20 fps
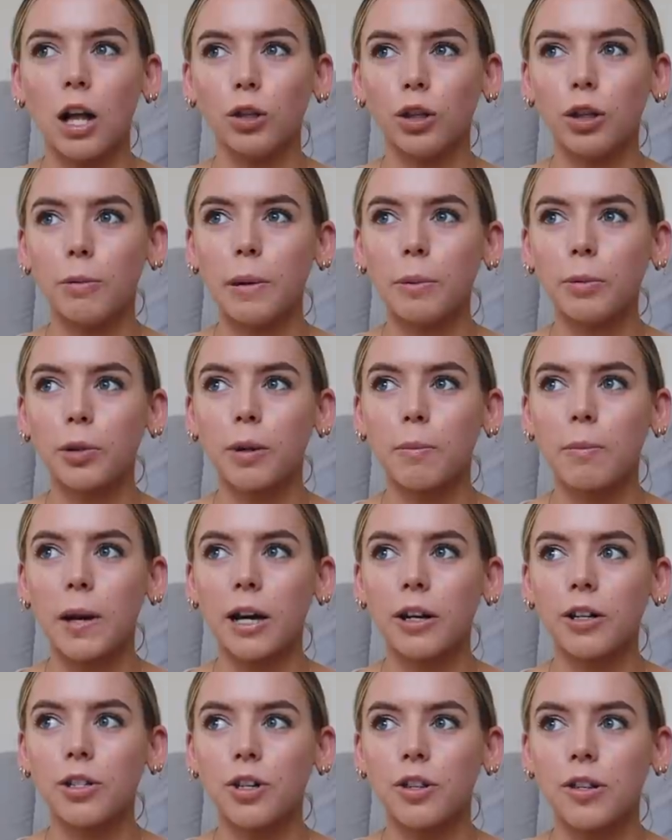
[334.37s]
A lot of people
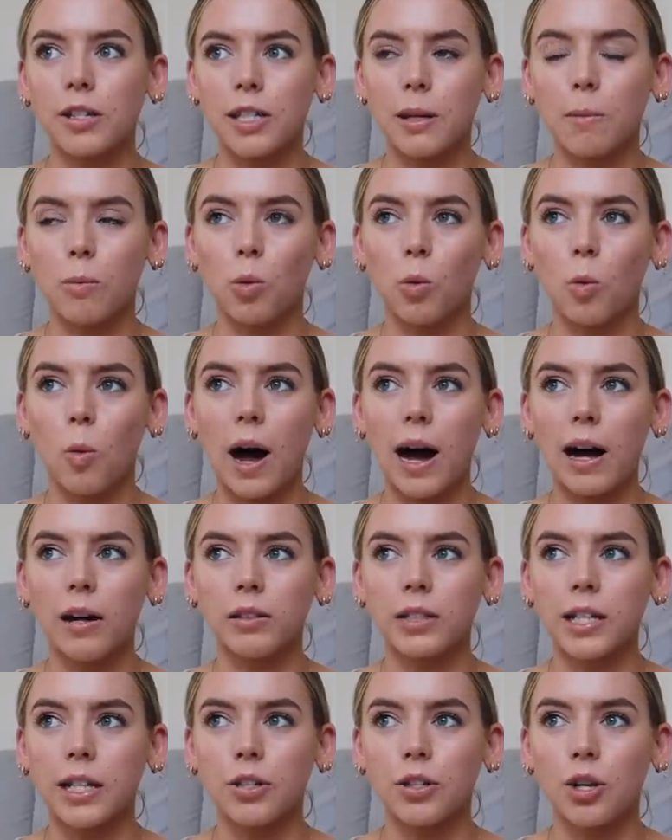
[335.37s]
compare it to The Simple
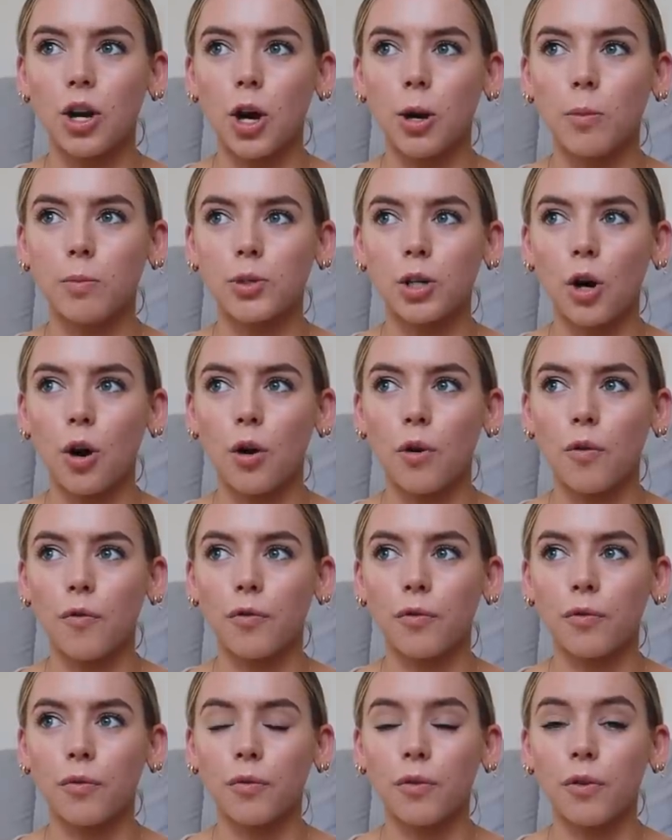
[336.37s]
Wild in terms
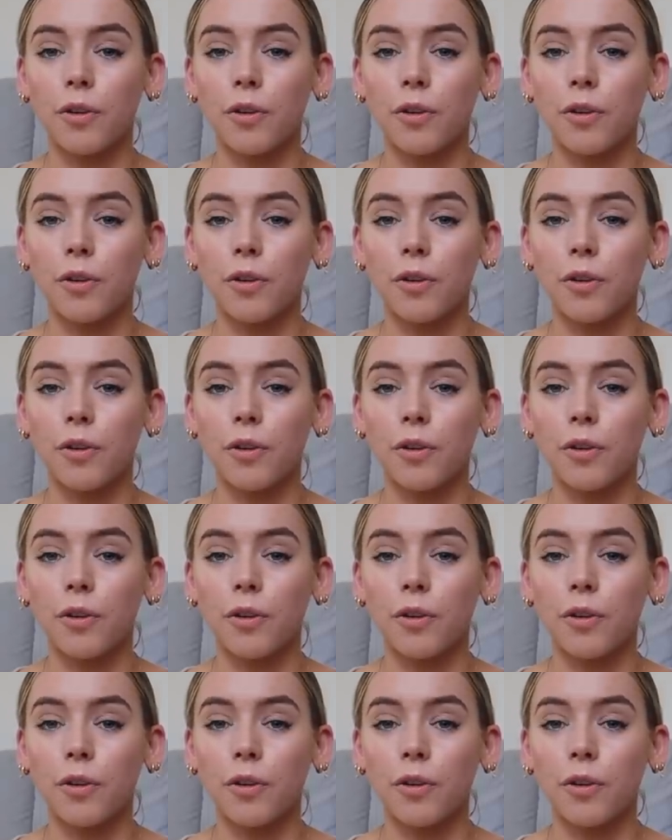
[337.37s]
of